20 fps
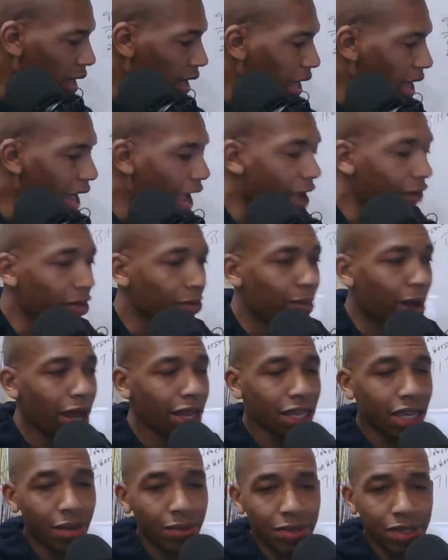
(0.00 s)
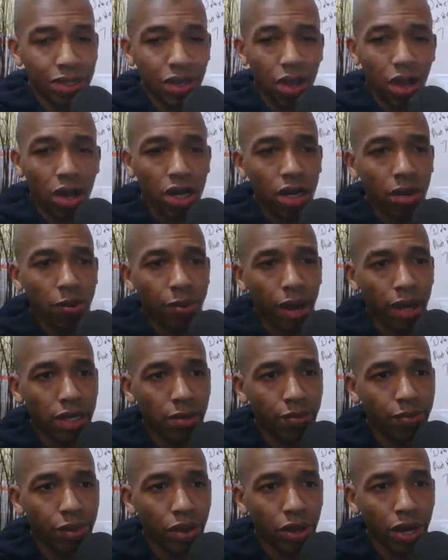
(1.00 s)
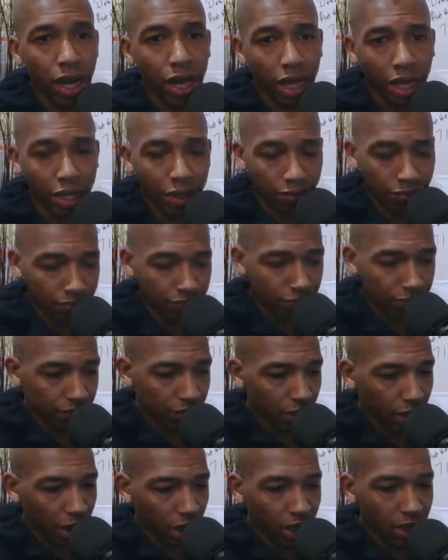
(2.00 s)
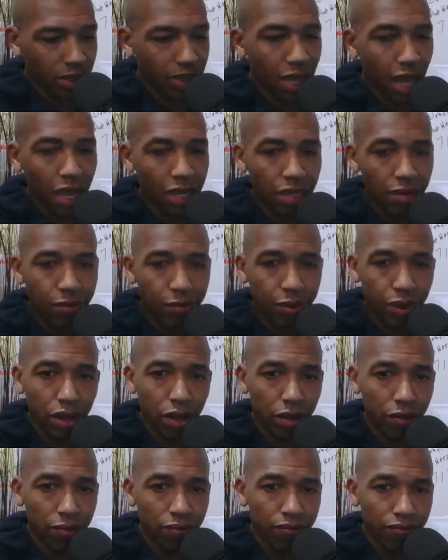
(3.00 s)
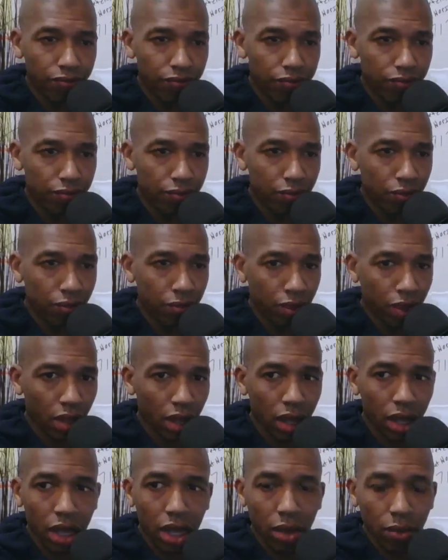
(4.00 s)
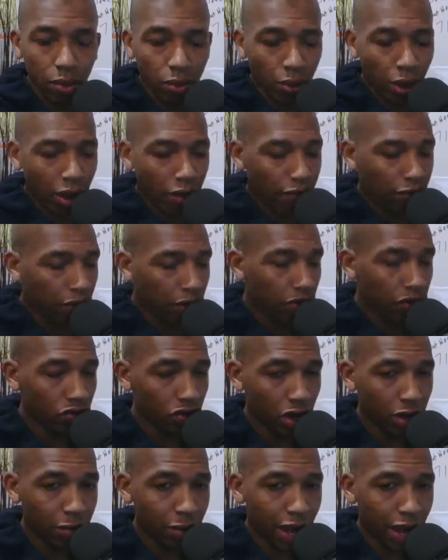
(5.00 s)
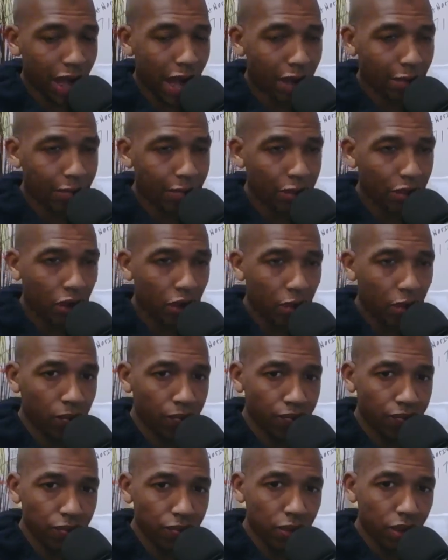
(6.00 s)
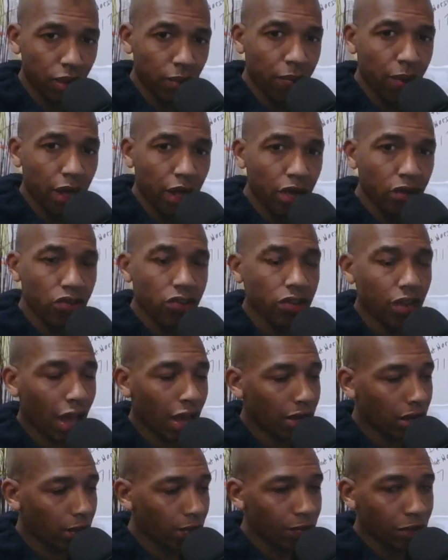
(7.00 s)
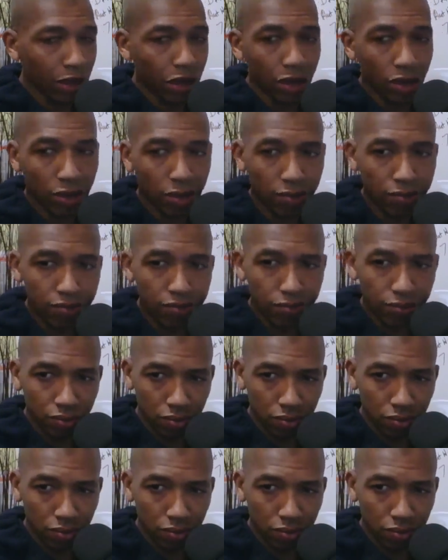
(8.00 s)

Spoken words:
everybody keeps talking about the bill that he signed the bill. We're waiting for the Dreamer Act bill, but he signed the bill